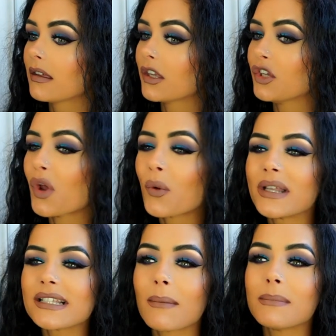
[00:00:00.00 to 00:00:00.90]
you know
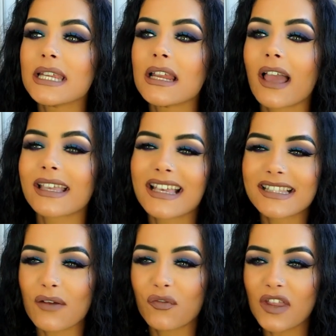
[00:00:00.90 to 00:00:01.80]
when somebody like gets
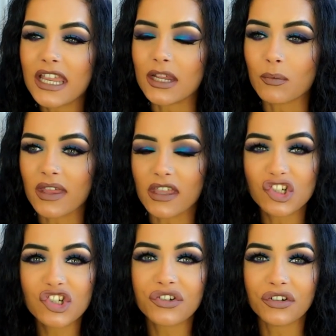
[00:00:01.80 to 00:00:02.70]
that feeling where they
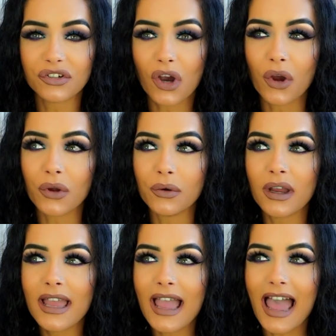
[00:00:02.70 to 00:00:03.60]
shouldn't go
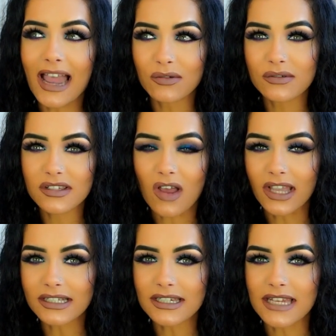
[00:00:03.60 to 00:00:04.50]

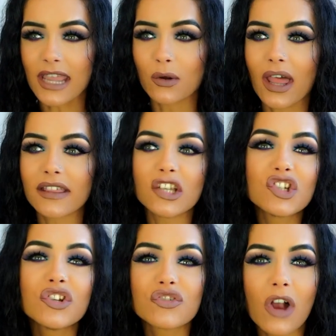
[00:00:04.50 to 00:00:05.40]
outside today or like they
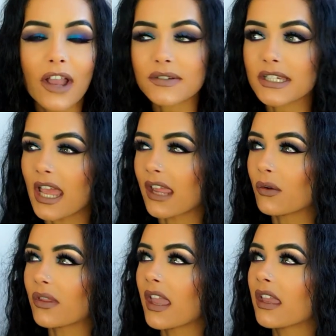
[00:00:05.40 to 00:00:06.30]
shouldn't drive today
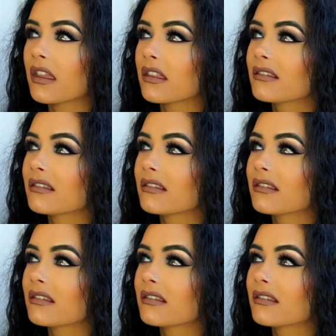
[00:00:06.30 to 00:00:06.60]
or they